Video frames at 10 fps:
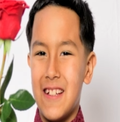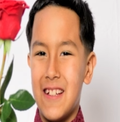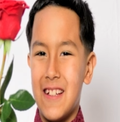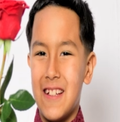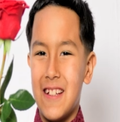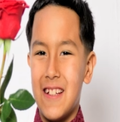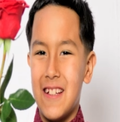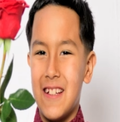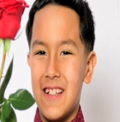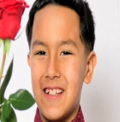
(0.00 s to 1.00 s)

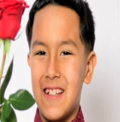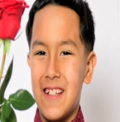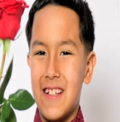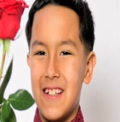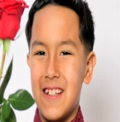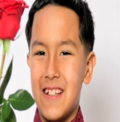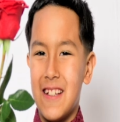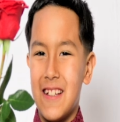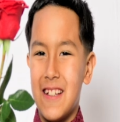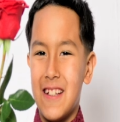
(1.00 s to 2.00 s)

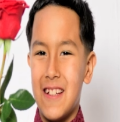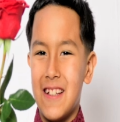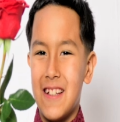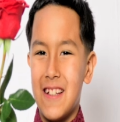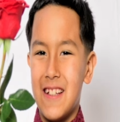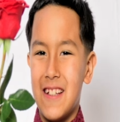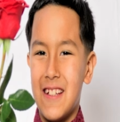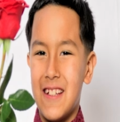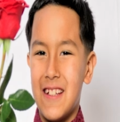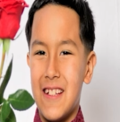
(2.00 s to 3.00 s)

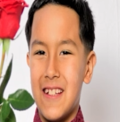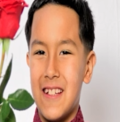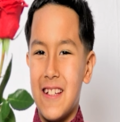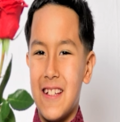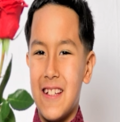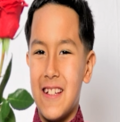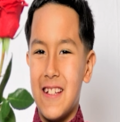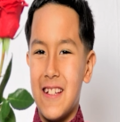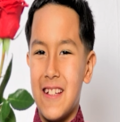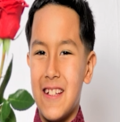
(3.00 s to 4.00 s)

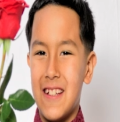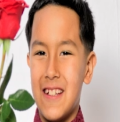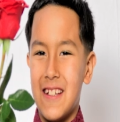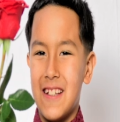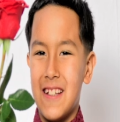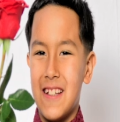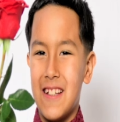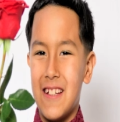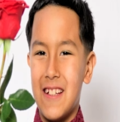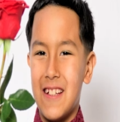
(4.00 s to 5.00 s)

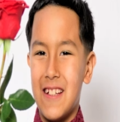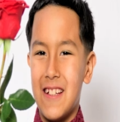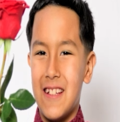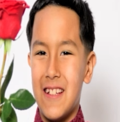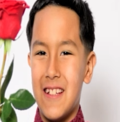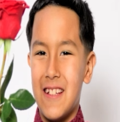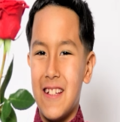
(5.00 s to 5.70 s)
Nobody speaks.